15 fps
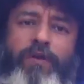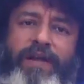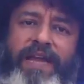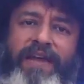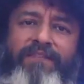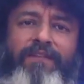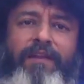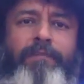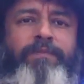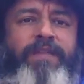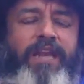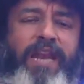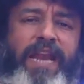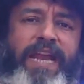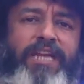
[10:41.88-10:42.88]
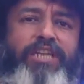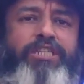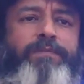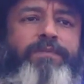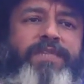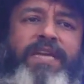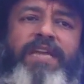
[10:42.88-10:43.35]
develop the
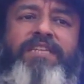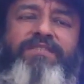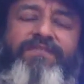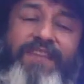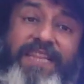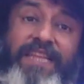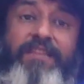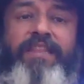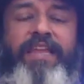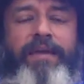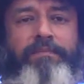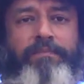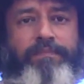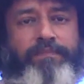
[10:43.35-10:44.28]
leadership skills within them,